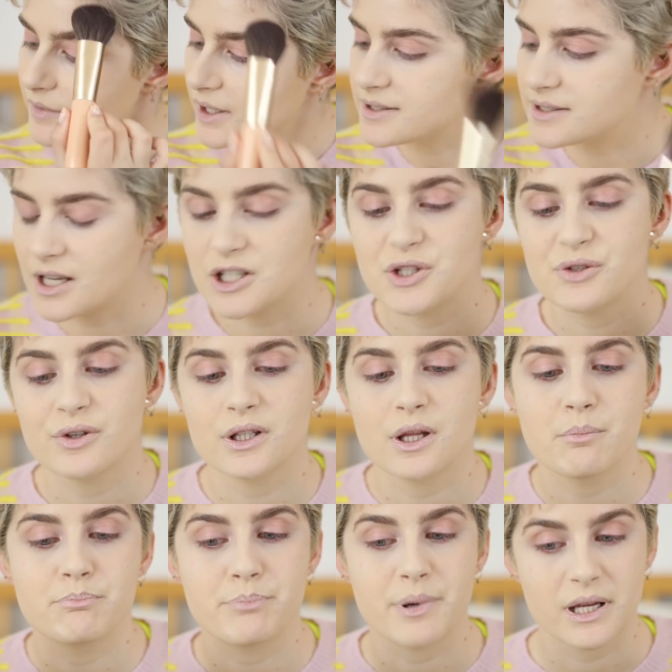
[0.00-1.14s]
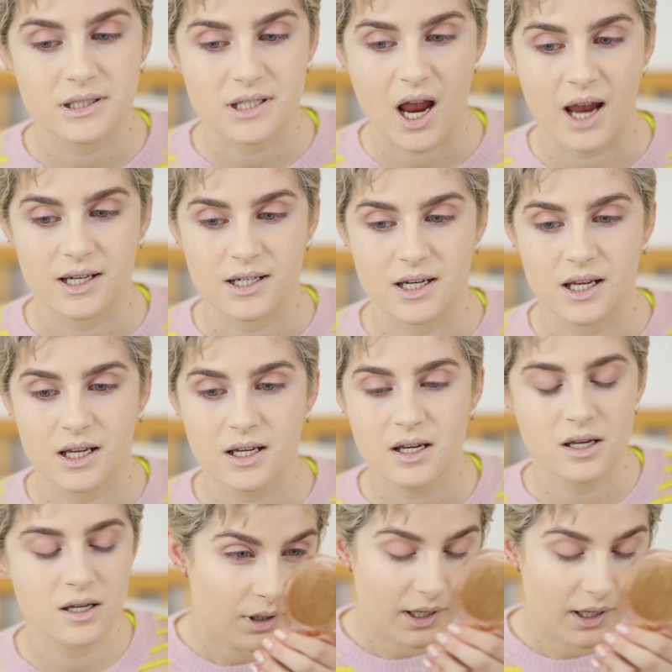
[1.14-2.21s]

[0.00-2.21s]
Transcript: It does feel a bit tightening.